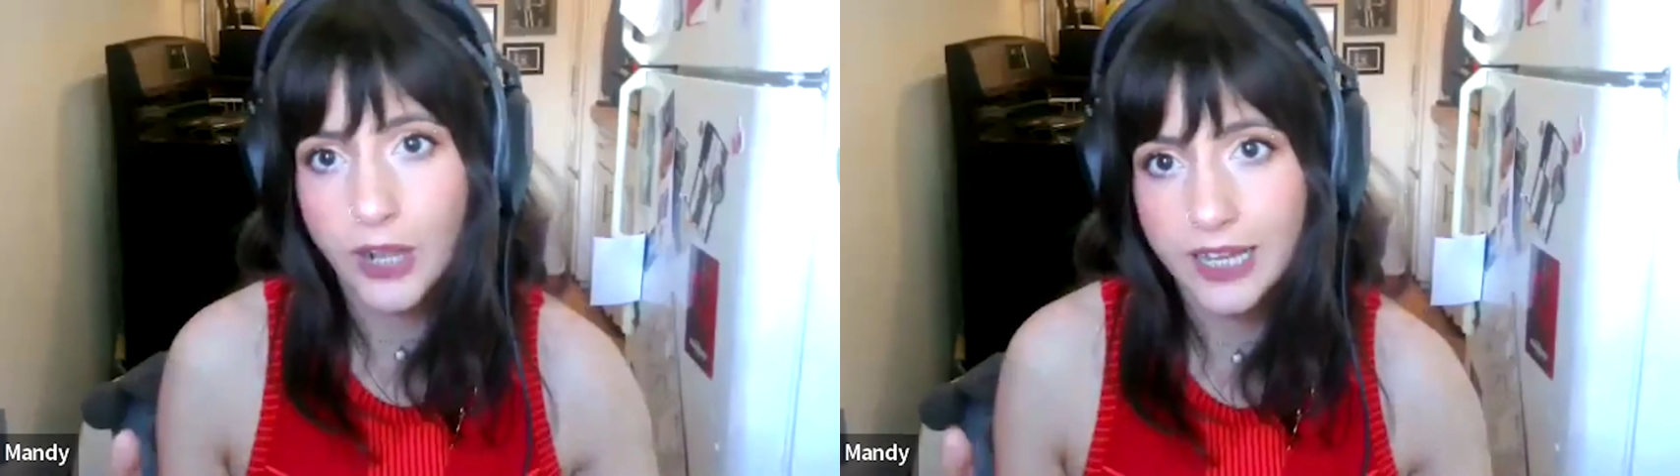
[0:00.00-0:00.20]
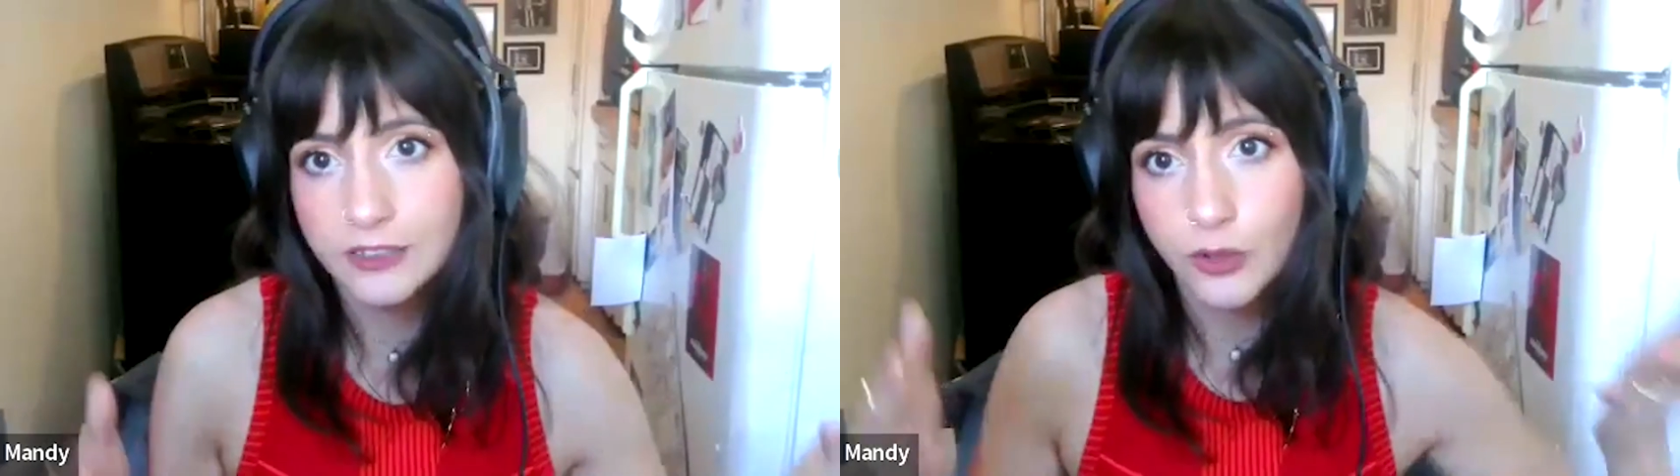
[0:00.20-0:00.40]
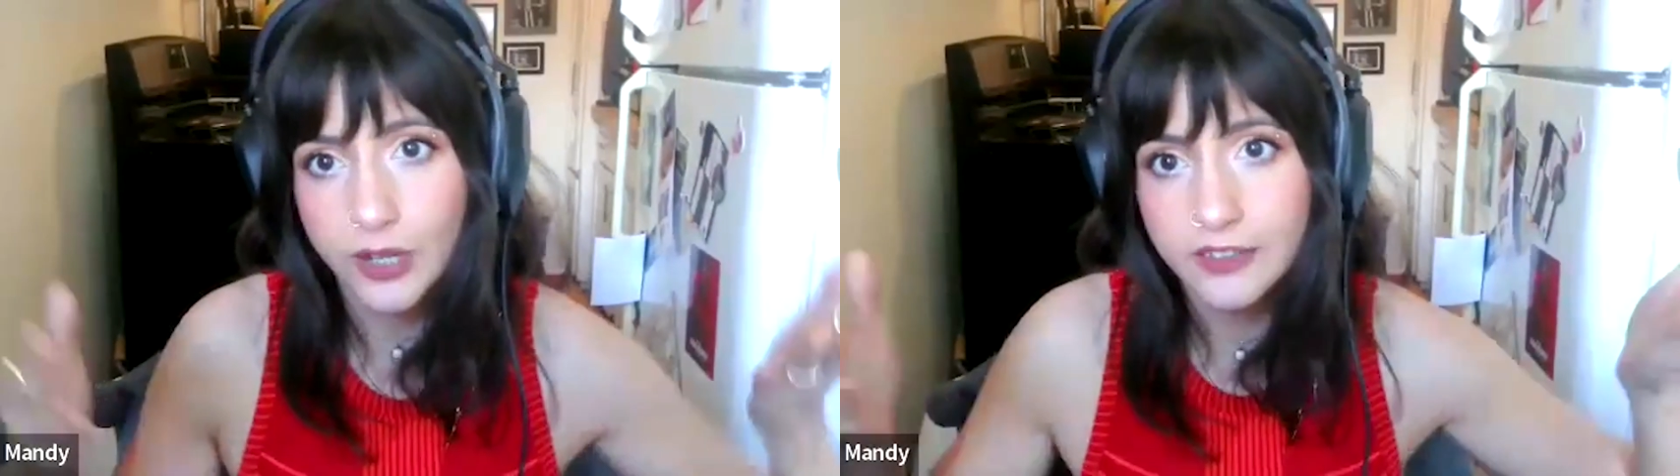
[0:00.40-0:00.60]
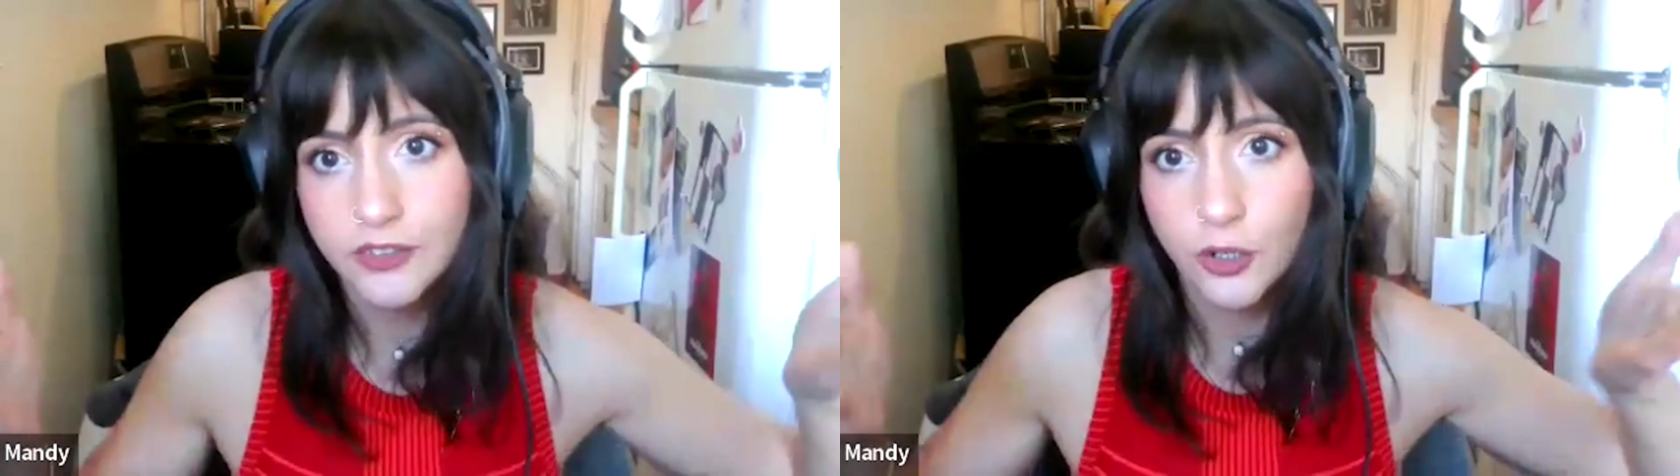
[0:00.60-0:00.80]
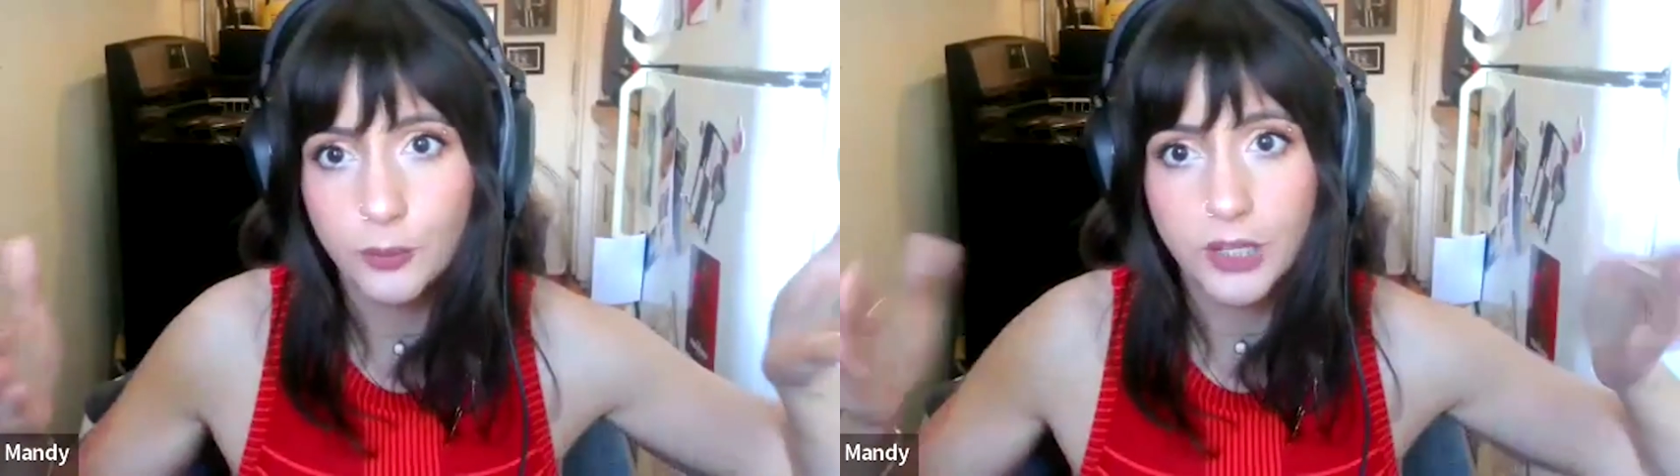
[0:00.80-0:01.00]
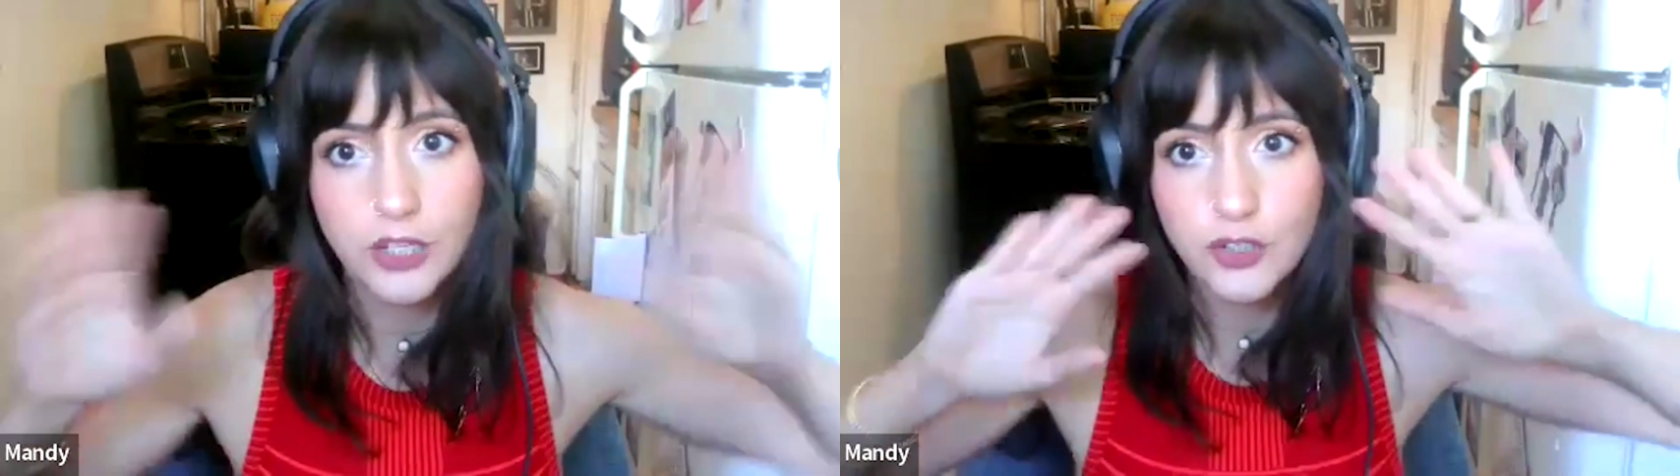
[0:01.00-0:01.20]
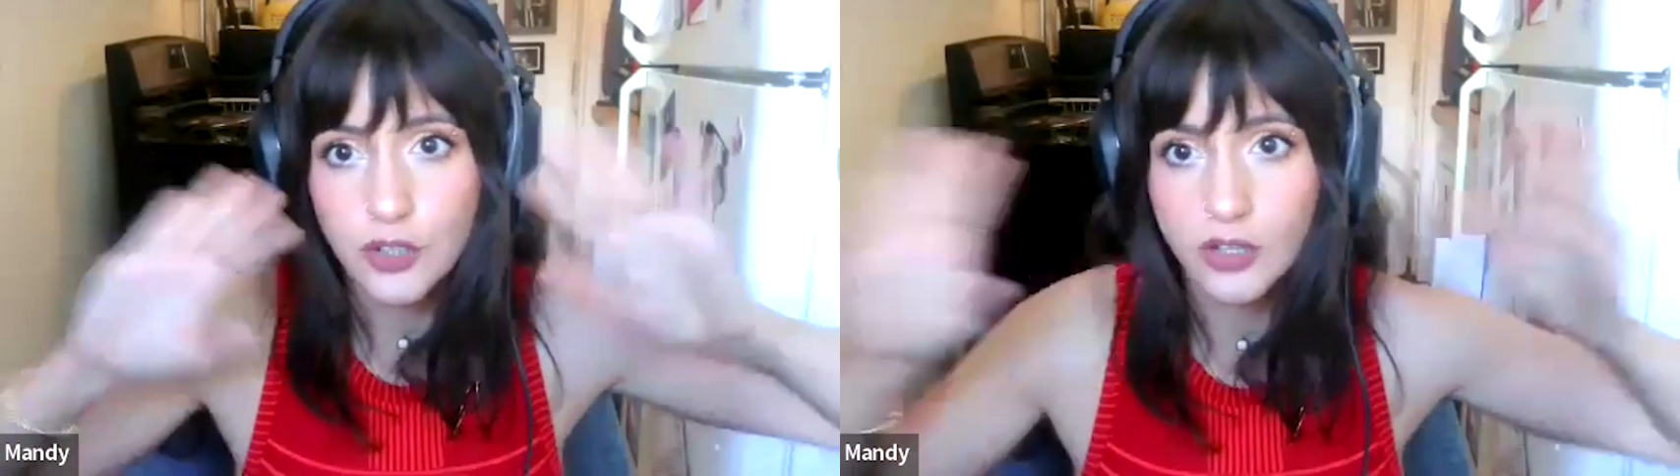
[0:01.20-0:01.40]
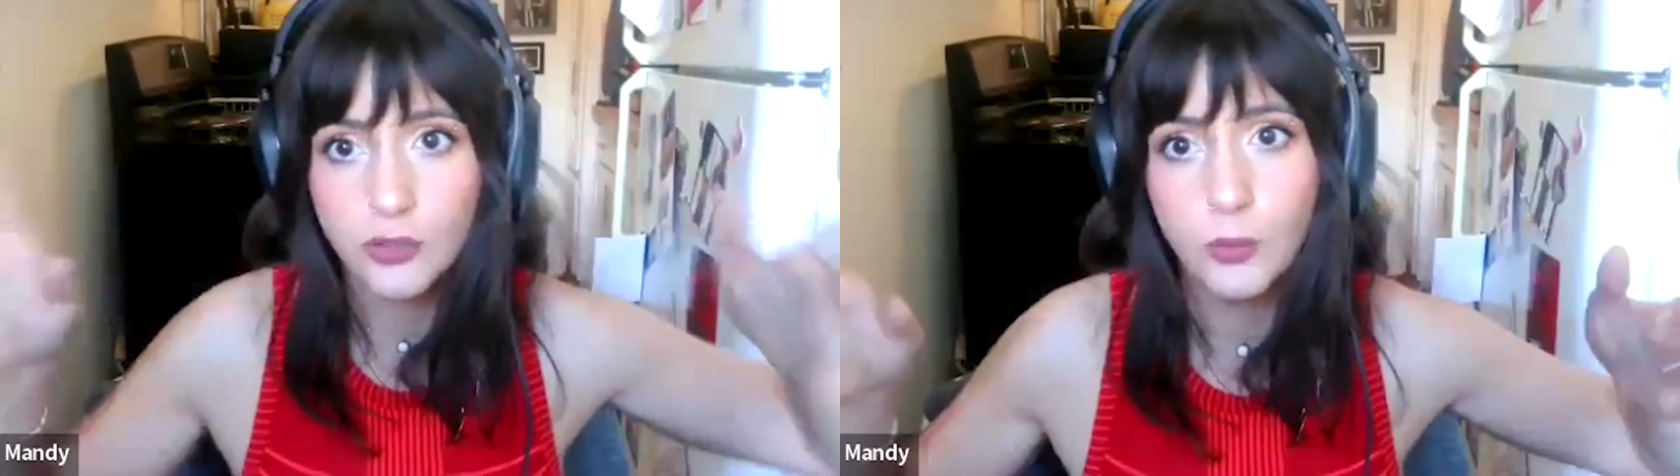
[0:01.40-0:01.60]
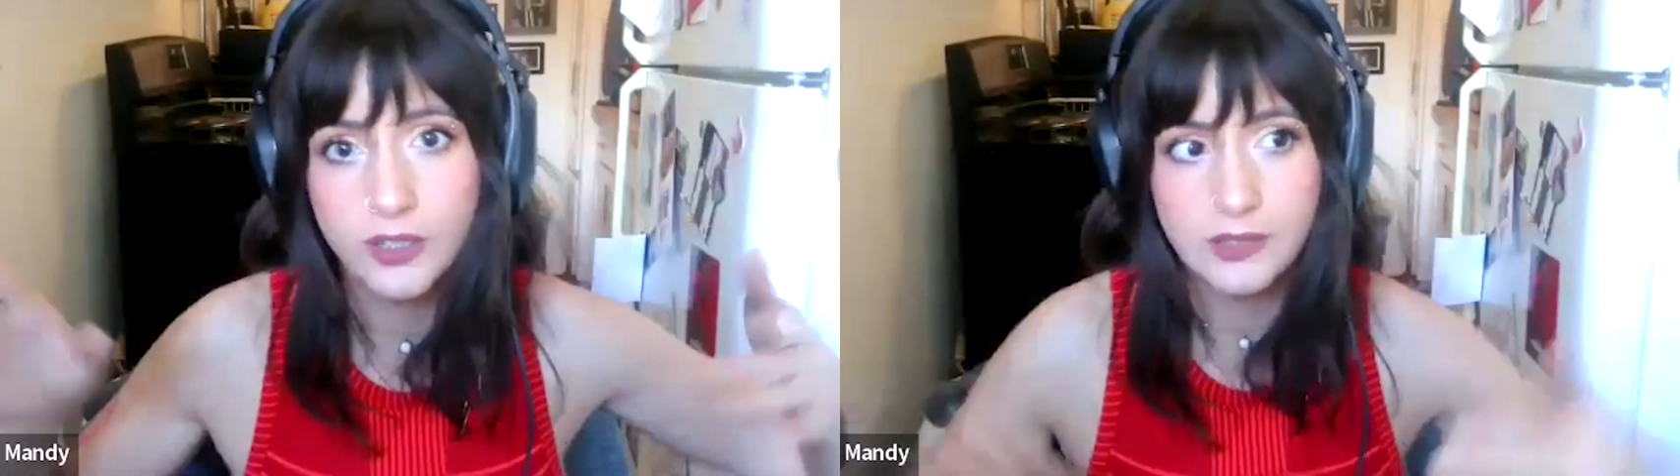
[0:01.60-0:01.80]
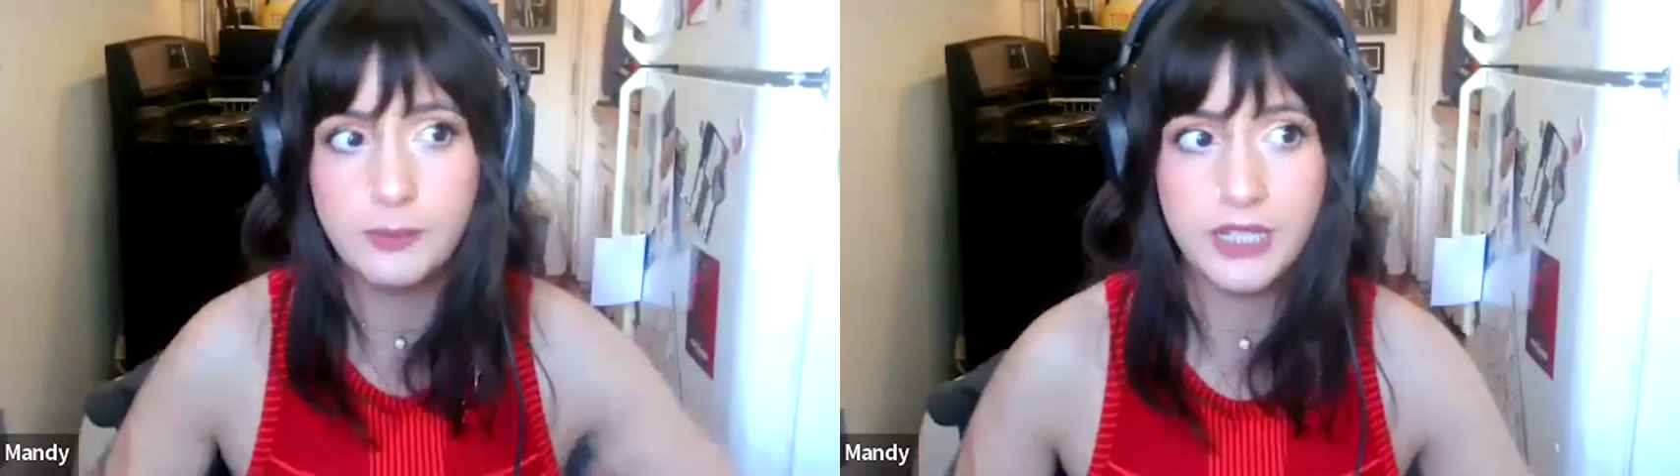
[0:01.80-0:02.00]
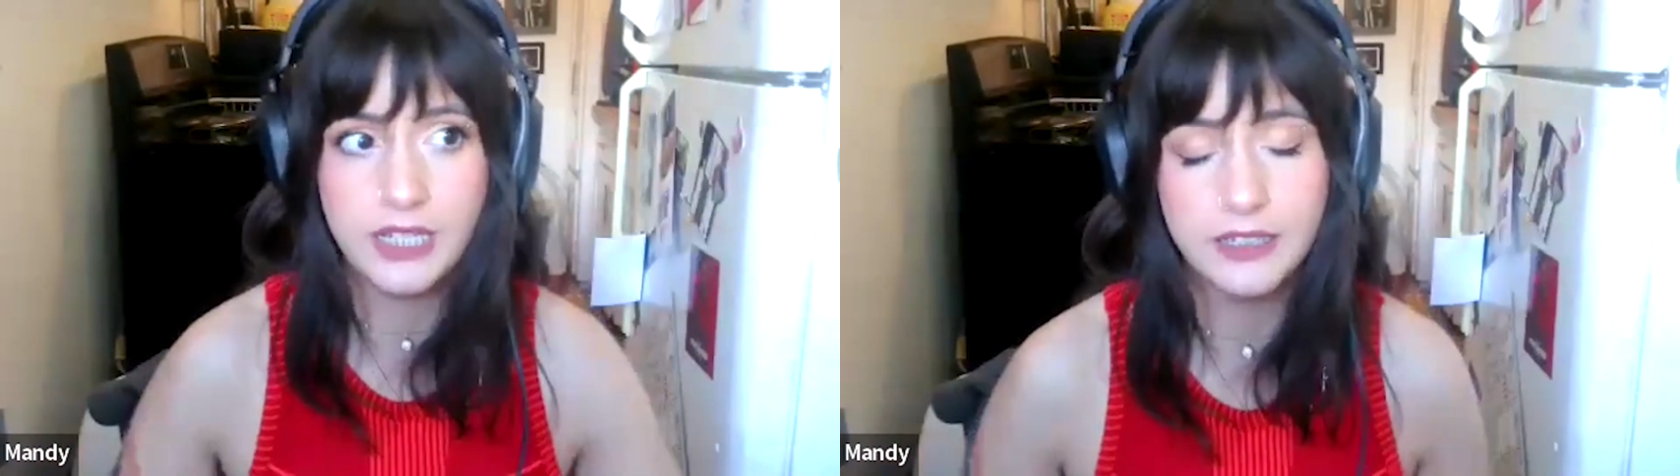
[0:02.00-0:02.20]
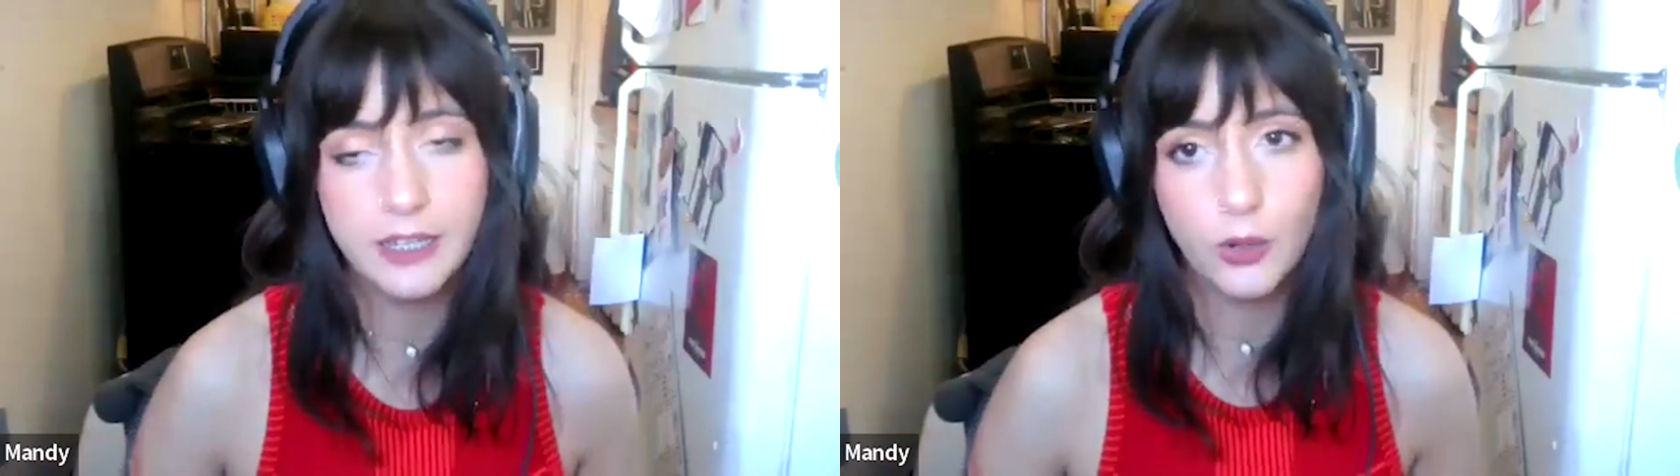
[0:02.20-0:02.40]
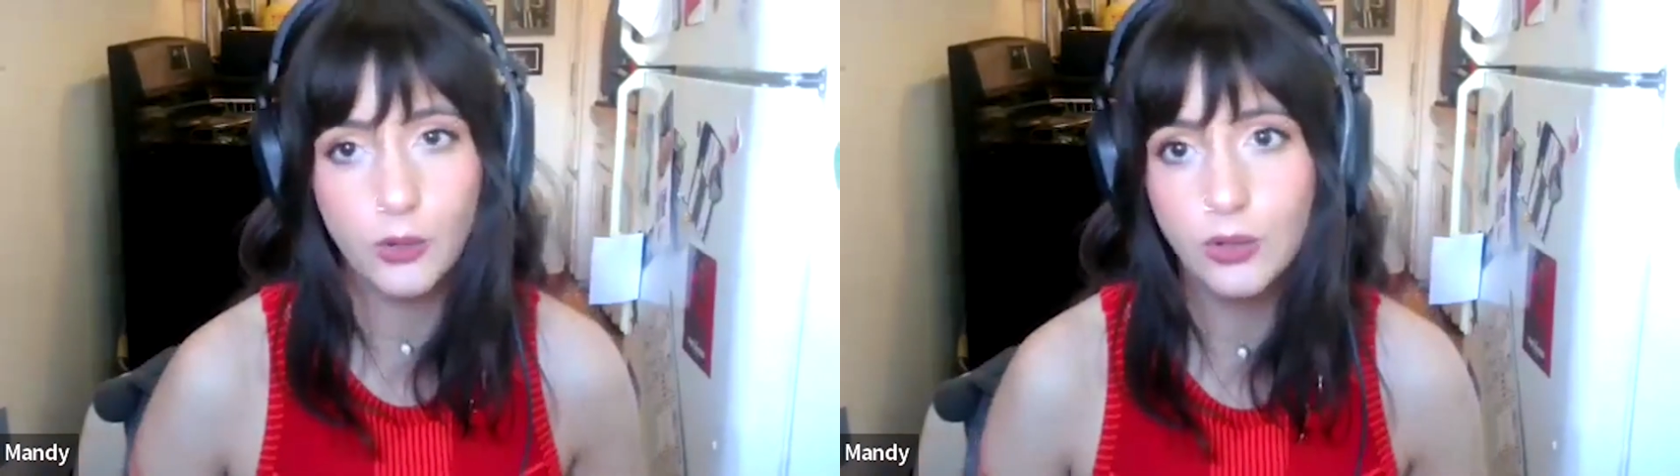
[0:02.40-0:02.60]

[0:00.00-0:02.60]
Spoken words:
Grand Serpent just want to be like,